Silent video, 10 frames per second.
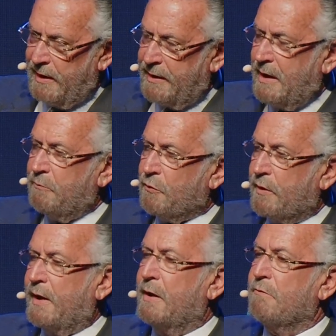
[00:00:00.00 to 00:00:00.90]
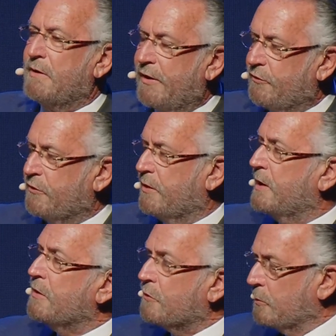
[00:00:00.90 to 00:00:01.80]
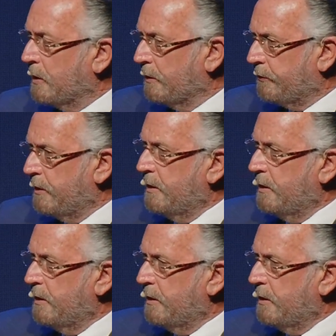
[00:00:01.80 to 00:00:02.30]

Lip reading: And I'm talking in relation to the Hindu world,